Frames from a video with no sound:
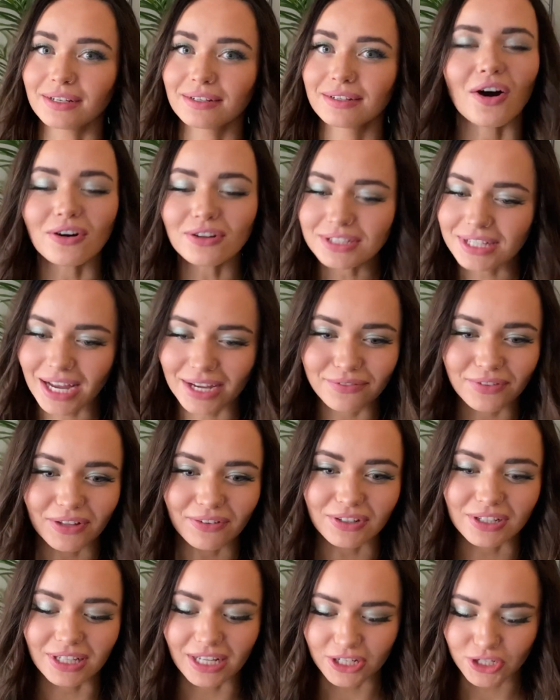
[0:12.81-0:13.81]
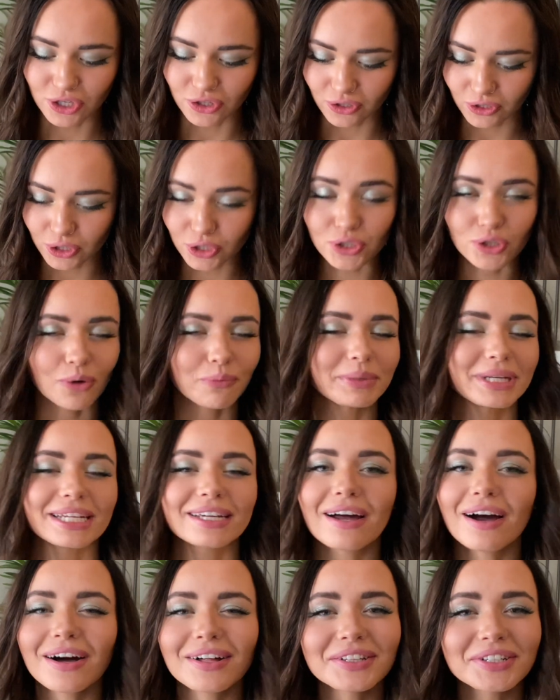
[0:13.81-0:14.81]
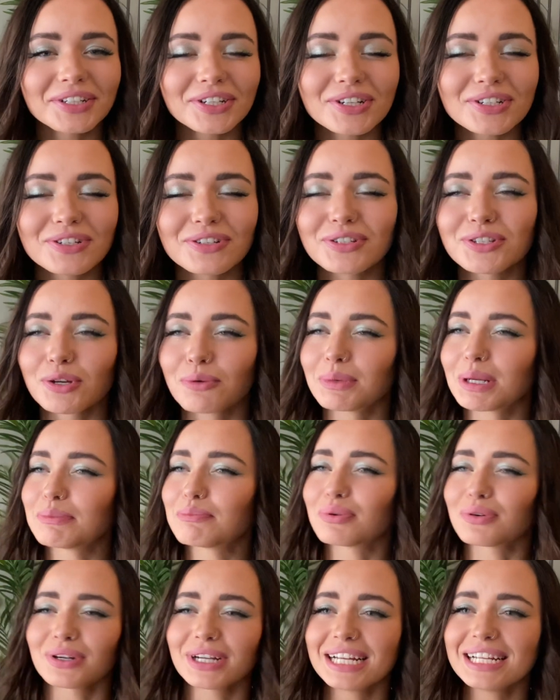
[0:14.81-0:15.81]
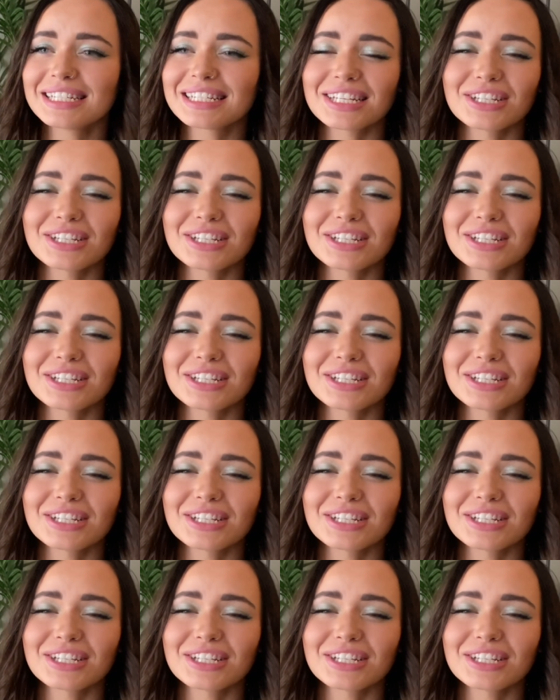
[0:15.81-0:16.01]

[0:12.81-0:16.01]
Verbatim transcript: All time favorite collection. There's so many colors, there's so many prints.